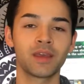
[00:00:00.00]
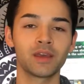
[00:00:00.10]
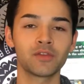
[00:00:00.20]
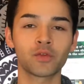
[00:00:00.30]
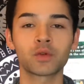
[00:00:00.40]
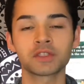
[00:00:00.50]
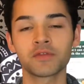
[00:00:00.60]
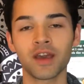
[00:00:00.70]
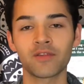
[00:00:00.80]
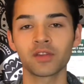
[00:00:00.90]
And of course, if
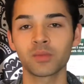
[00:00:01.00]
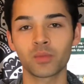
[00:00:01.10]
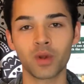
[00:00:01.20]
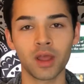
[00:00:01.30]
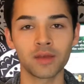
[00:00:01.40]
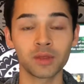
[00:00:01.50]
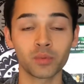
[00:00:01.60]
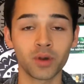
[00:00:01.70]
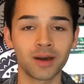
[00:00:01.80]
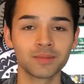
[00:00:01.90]
you have any
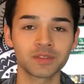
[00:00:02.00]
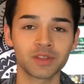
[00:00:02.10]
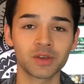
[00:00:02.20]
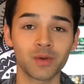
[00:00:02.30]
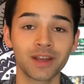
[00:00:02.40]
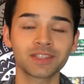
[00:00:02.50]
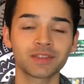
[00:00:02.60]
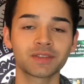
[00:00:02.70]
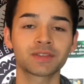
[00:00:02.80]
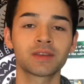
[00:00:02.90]
problems, any
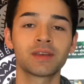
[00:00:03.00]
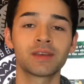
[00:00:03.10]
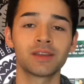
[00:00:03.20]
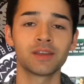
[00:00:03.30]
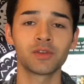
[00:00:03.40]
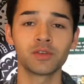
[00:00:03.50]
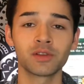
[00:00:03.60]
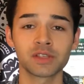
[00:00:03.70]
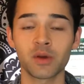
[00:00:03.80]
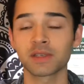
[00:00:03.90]
questions, you know,
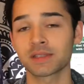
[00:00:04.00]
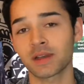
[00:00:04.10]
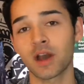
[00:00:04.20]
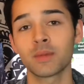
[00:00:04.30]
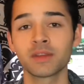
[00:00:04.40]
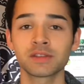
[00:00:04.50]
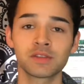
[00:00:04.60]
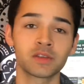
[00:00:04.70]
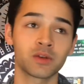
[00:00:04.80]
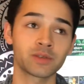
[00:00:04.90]
there's always the comments.
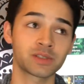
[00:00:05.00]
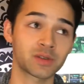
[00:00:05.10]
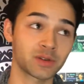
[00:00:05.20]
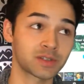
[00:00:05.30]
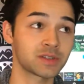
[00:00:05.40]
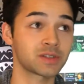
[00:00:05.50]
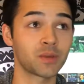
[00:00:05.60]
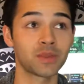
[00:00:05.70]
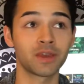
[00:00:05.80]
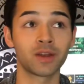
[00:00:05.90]
You can always search
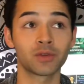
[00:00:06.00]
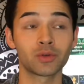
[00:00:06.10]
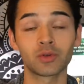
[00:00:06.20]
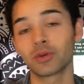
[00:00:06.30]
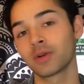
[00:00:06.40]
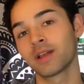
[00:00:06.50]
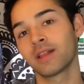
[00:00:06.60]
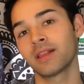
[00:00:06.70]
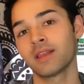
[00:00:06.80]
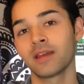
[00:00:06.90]
something on Google
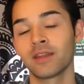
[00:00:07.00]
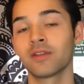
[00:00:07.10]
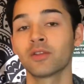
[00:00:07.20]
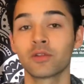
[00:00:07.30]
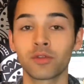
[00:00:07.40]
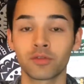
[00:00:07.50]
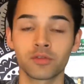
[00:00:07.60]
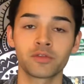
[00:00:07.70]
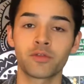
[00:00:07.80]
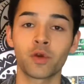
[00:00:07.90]
and look through
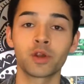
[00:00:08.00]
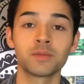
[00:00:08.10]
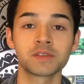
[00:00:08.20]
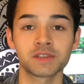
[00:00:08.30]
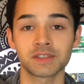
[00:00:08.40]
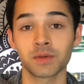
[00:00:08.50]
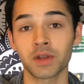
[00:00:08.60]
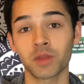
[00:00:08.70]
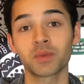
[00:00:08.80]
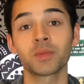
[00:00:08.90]
the forums and see what
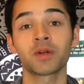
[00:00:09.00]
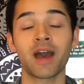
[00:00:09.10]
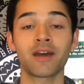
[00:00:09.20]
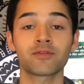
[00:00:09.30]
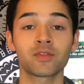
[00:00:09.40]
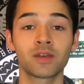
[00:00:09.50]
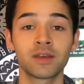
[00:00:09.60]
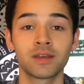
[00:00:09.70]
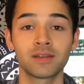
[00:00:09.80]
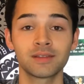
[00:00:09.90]
other people have
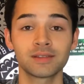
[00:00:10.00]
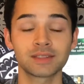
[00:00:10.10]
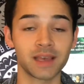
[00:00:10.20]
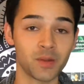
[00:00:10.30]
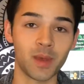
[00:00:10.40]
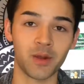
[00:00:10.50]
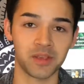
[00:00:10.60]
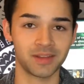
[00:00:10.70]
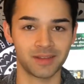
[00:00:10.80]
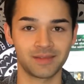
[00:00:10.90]
said about it.